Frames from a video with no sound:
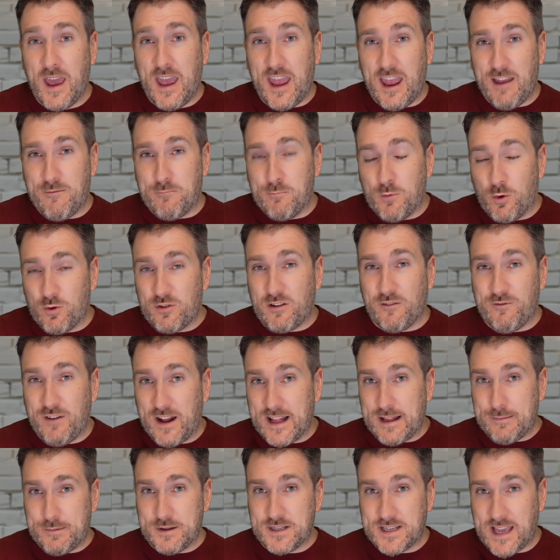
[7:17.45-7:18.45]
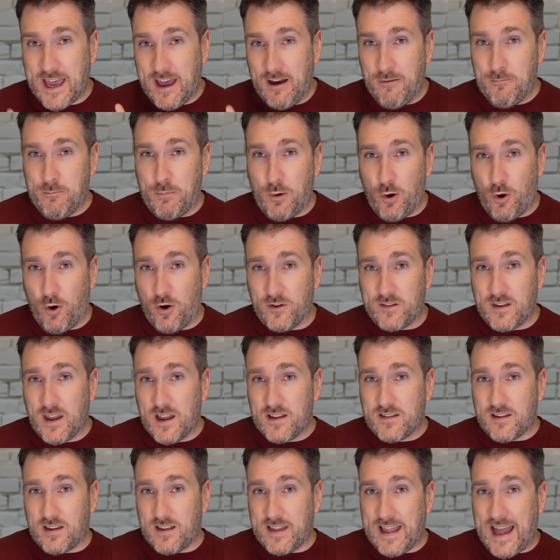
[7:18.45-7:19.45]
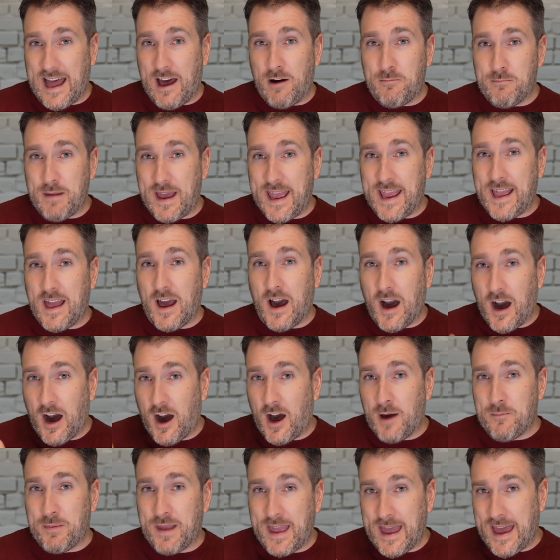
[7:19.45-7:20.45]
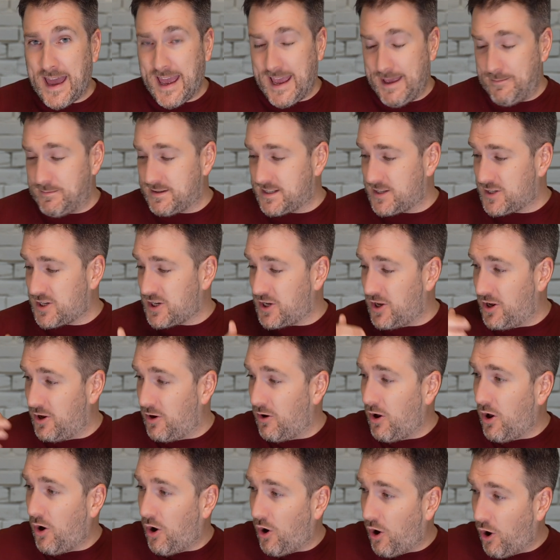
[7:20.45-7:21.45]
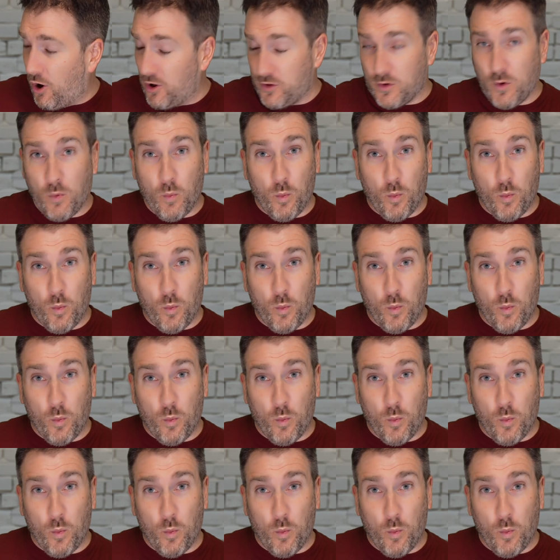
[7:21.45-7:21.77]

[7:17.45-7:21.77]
if more developers get on board to now make ARM games too on